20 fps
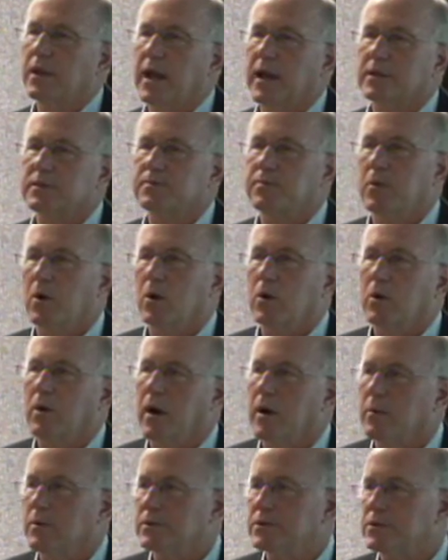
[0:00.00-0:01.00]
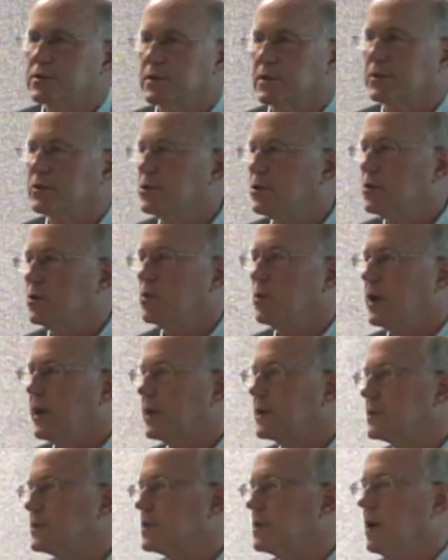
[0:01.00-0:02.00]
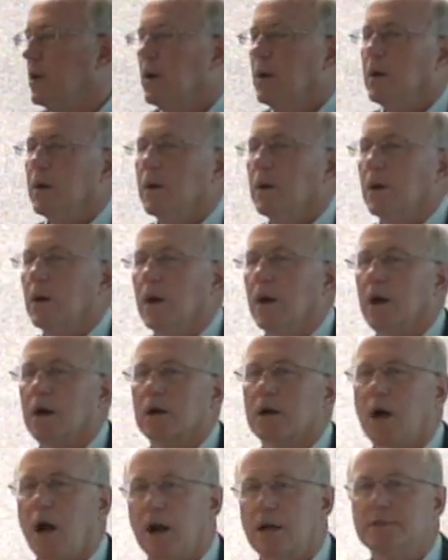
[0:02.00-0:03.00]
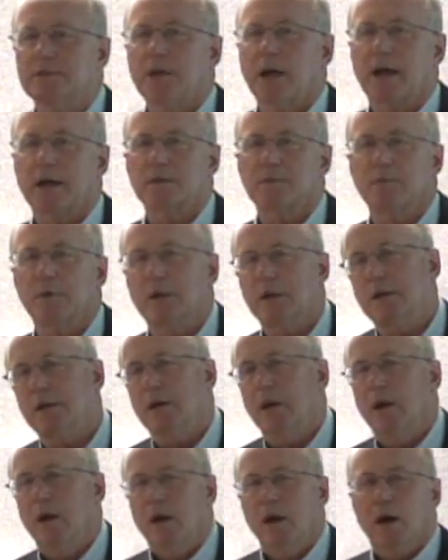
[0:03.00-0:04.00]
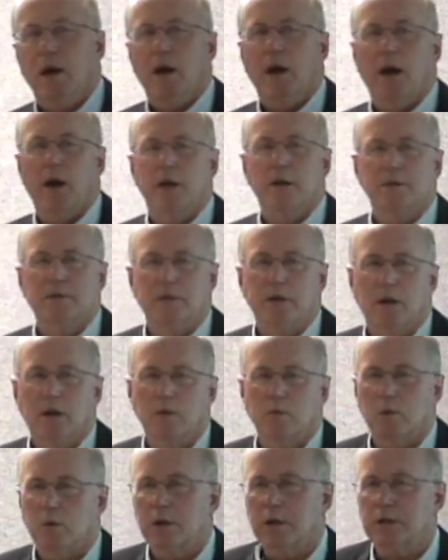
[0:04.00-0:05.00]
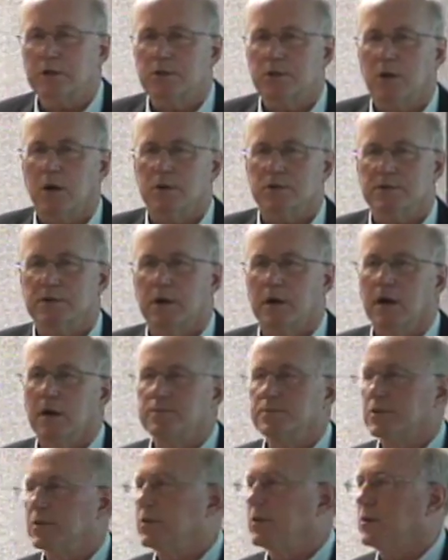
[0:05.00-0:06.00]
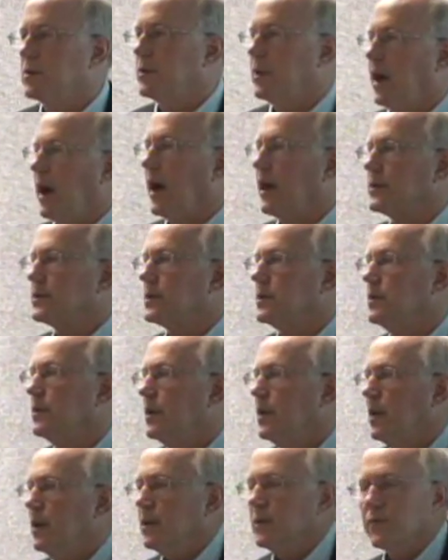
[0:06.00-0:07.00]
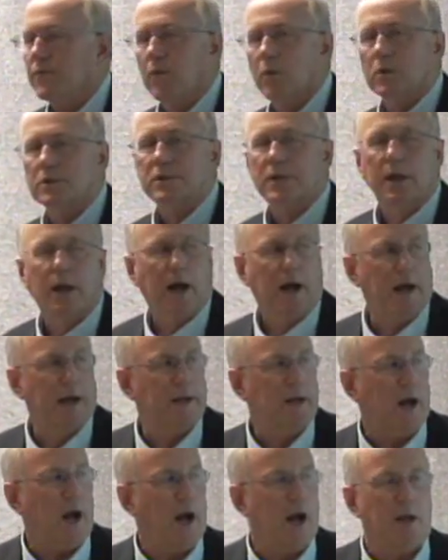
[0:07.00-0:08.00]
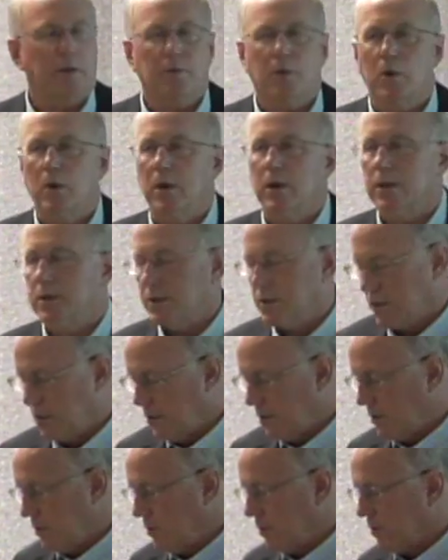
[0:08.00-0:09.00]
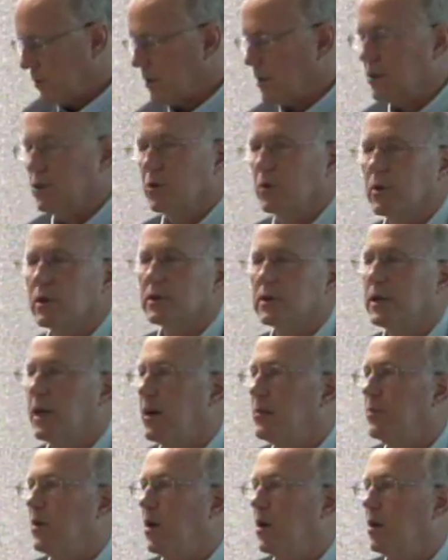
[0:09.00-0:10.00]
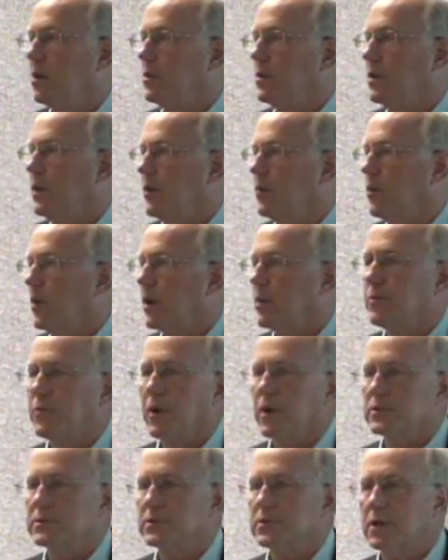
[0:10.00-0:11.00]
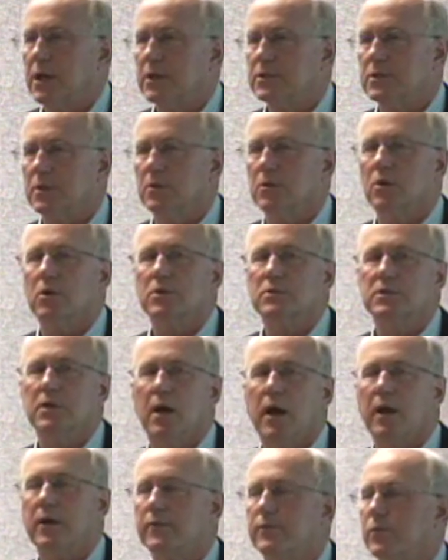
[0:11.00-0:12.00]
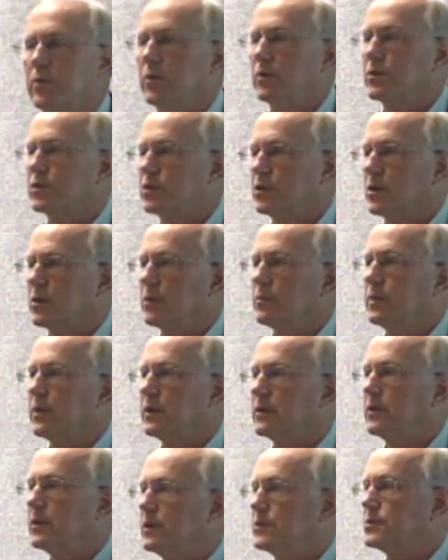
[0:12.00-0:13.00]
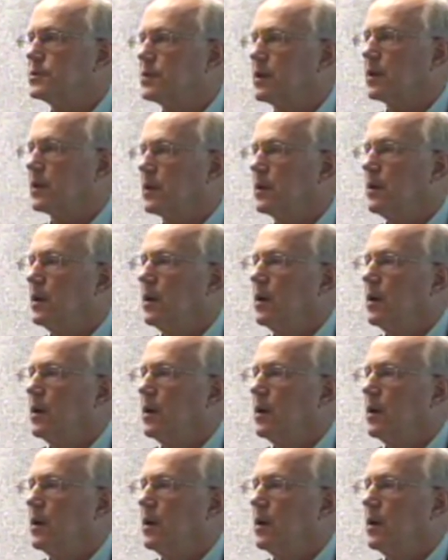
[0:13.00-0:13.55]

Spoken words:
next program, which is in 2 weeks, contact me and we'll get you all set up to do that. For tonight, I am going to do a demo of what a presentation looks like for the Sugar Beet District.